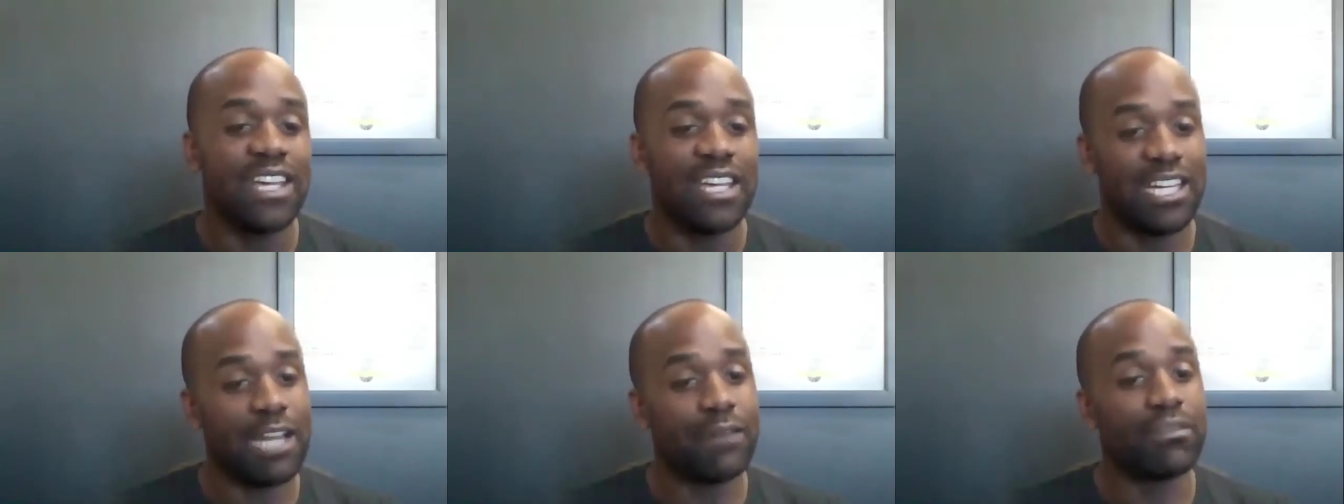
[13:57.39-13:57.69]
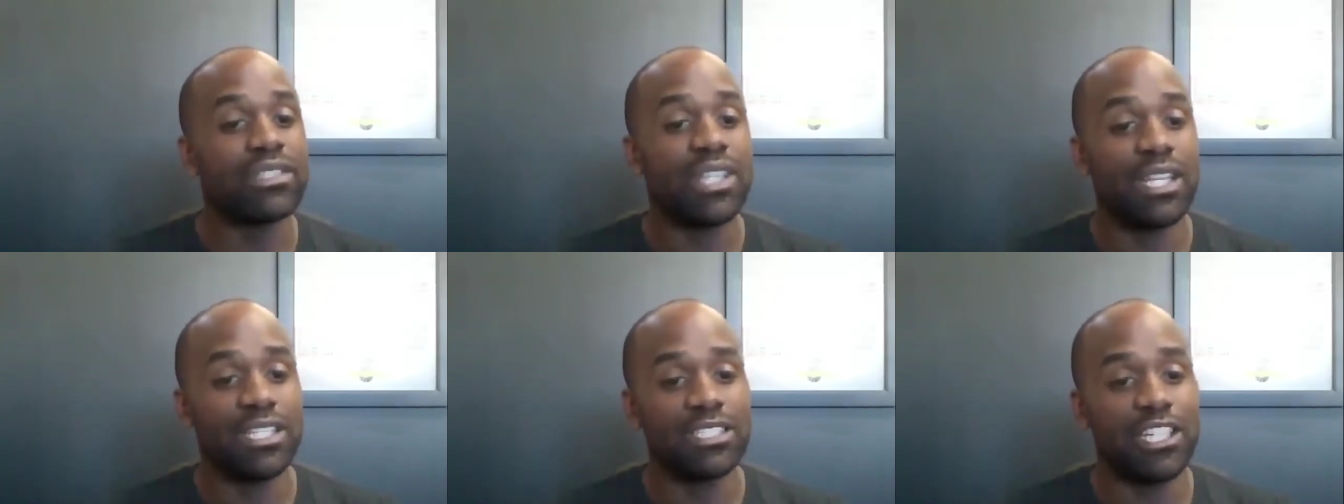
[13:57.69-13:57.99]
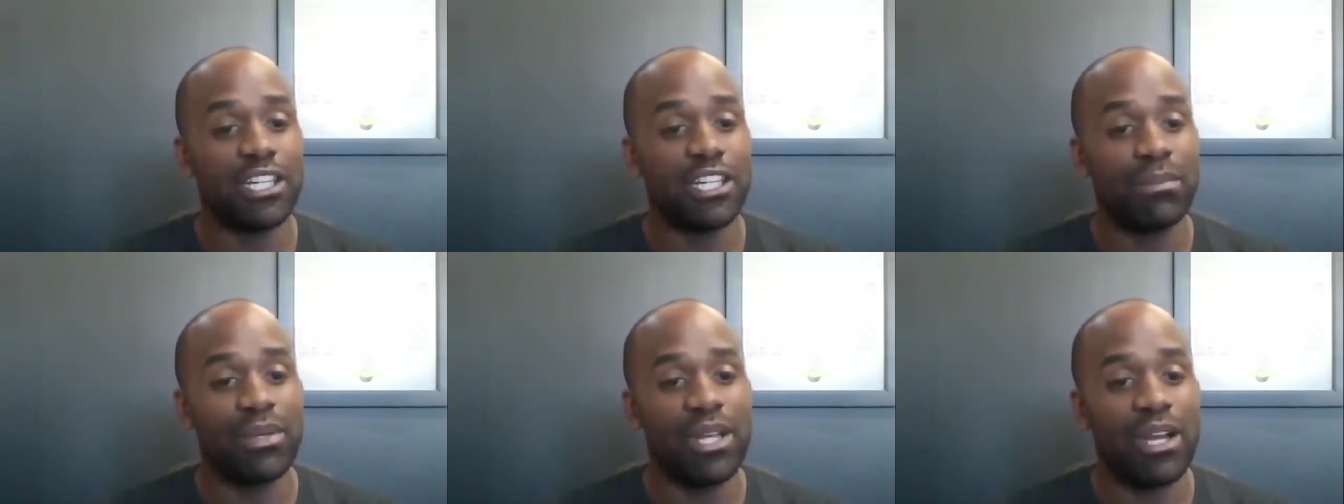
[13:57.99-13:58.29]
and everything's
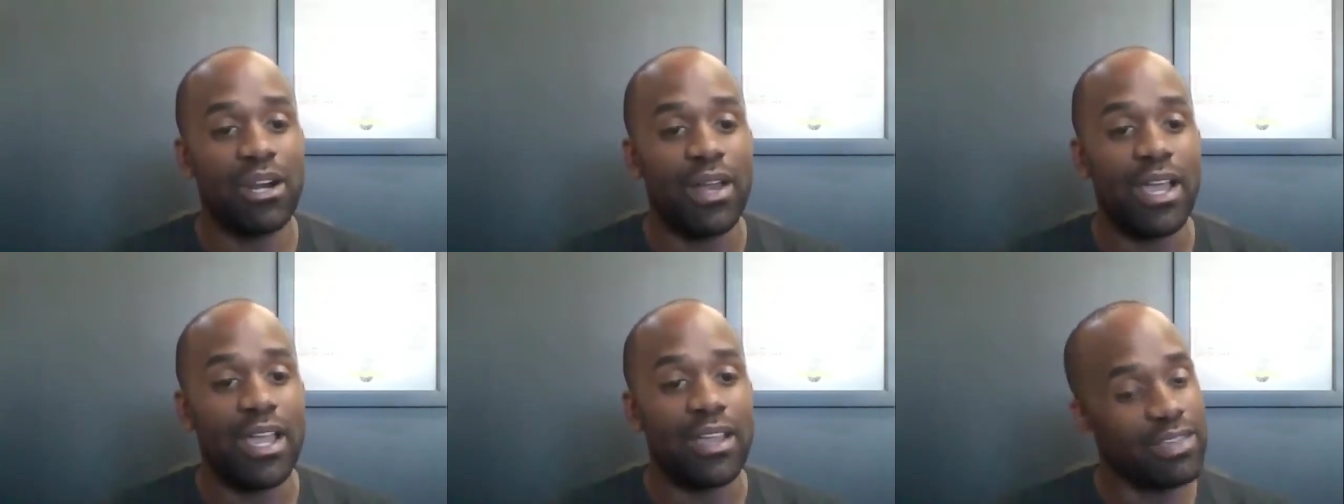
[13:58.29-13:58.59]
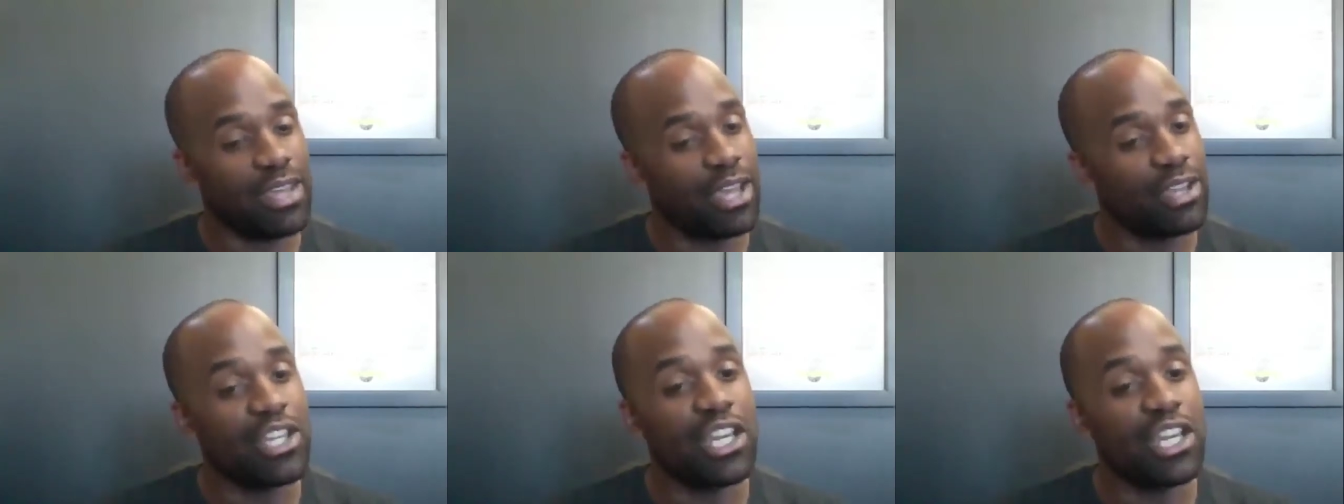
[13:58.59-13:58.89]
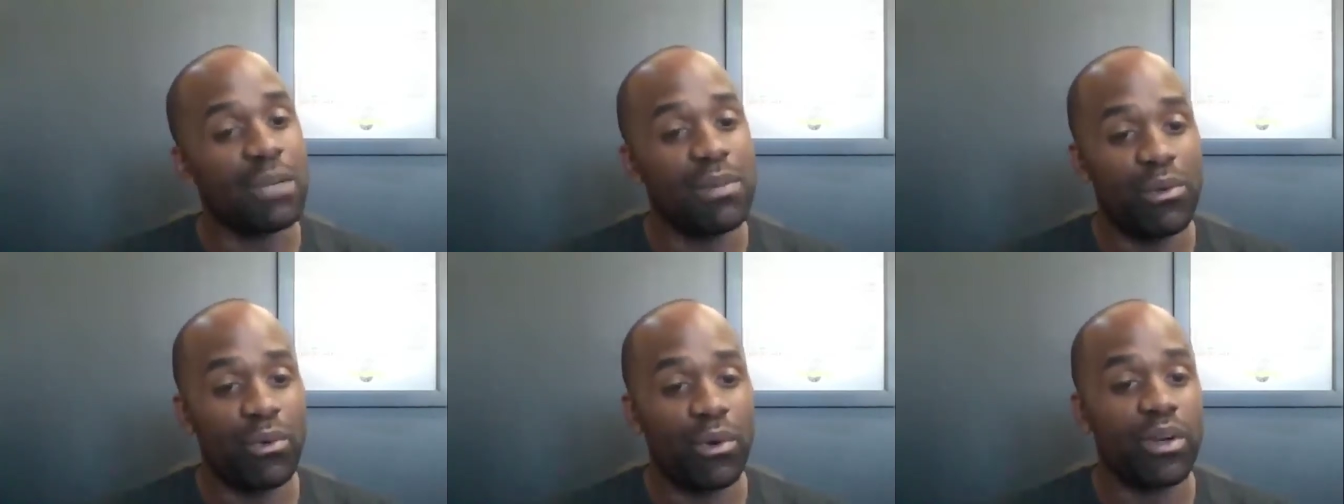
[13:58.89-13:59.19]
going to be all right. Now, you're
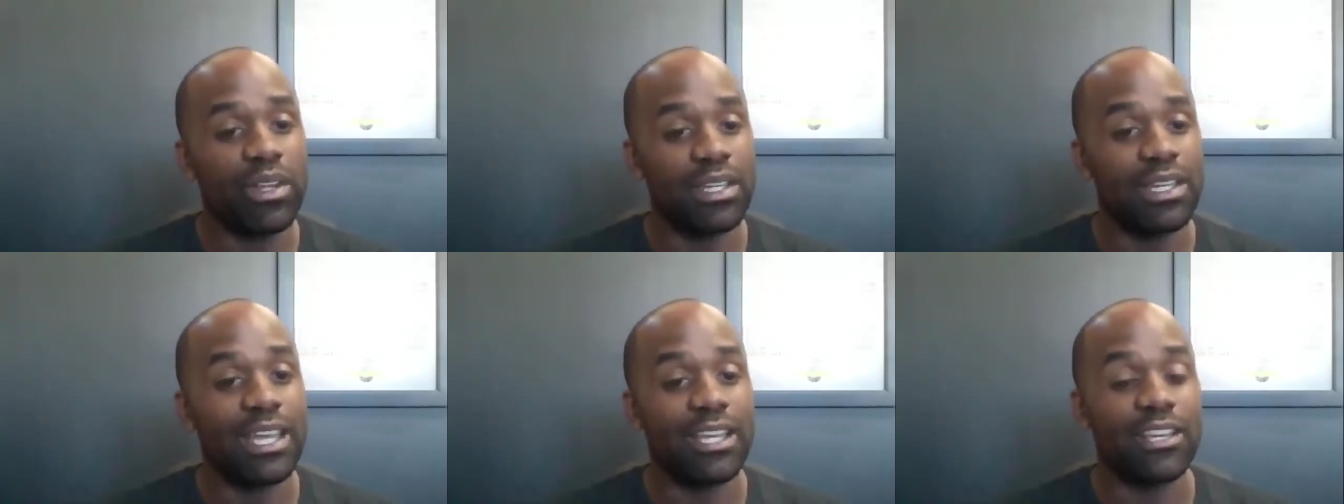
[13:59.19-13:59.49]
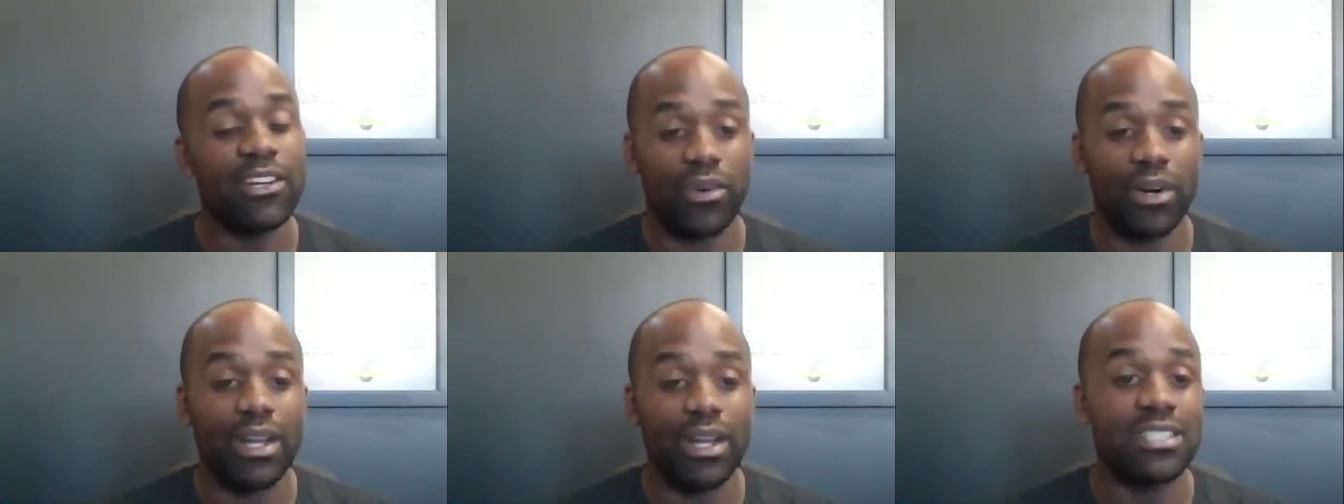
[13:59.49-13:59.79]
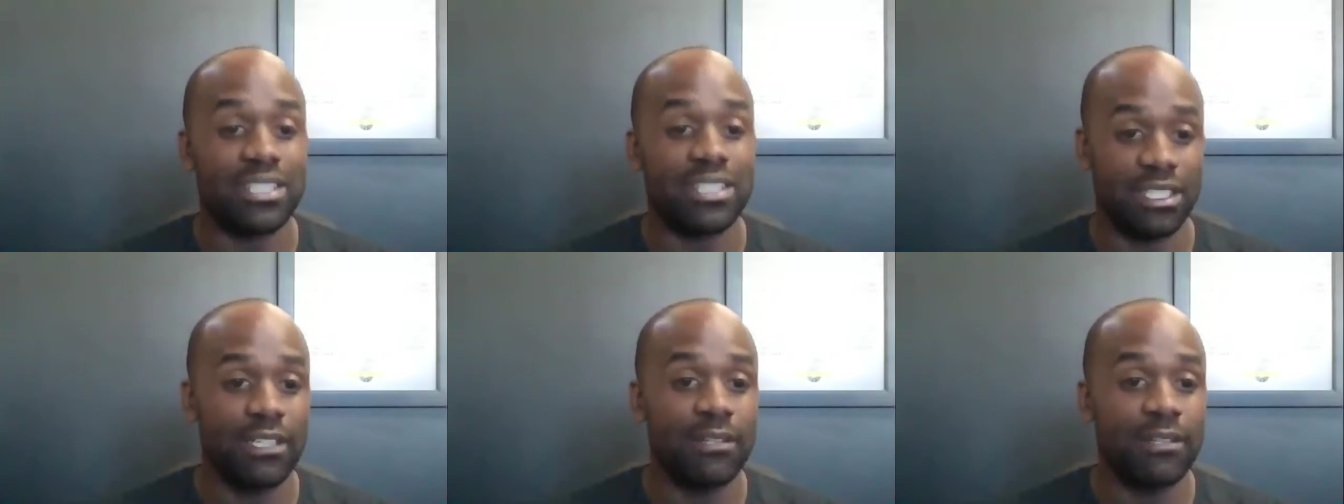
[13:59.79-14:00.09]
going to be working like
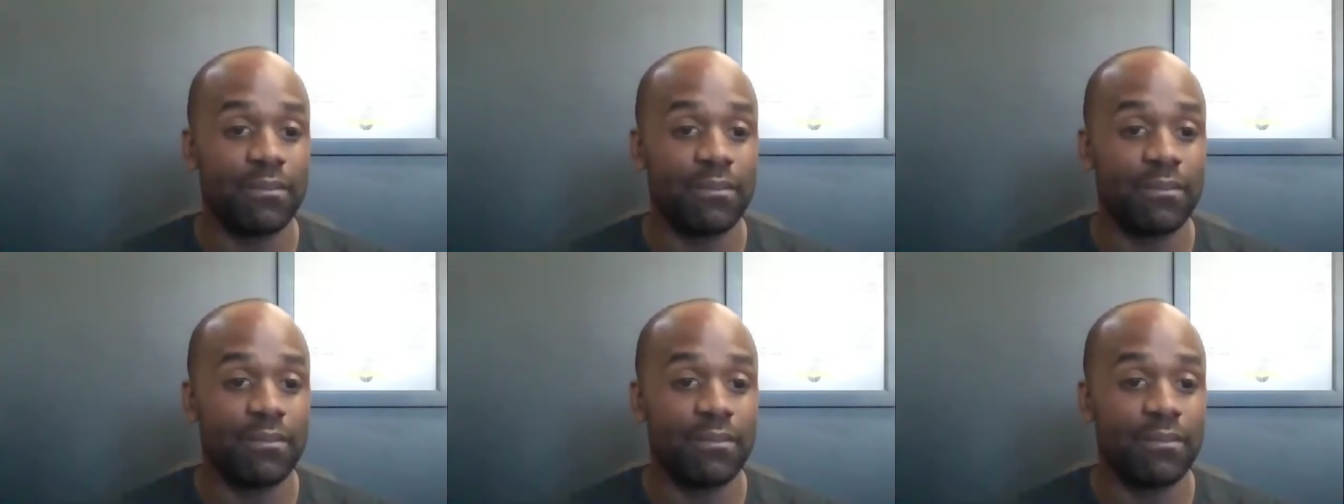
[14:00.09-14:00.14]
crazy,